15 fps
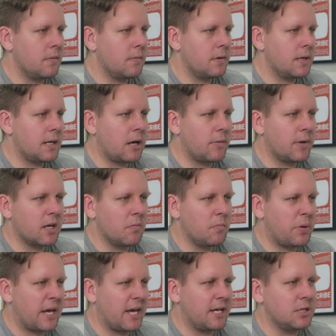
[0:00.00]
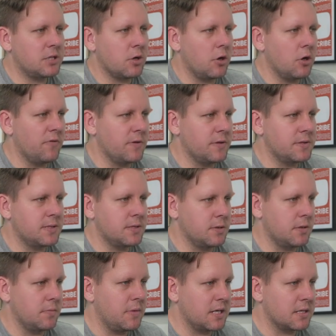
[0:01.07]
Now we can page over to
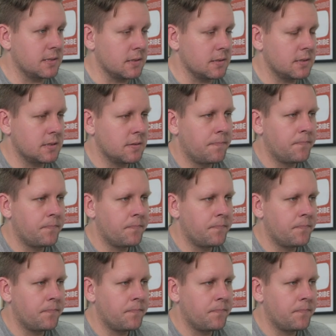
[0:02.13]
the mixers.